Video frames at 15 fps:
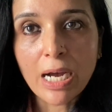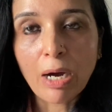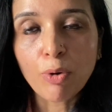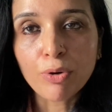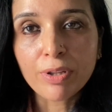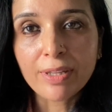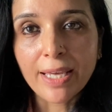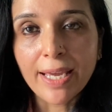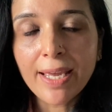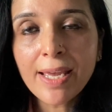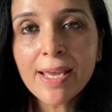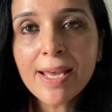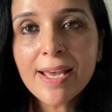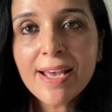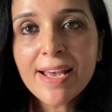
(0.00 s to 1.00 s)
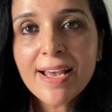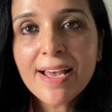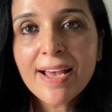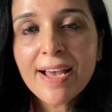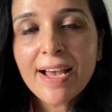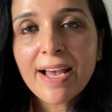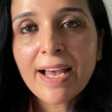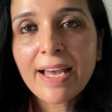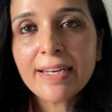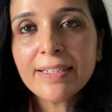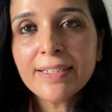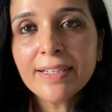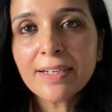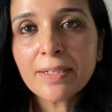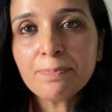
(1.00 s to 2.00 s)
out there. And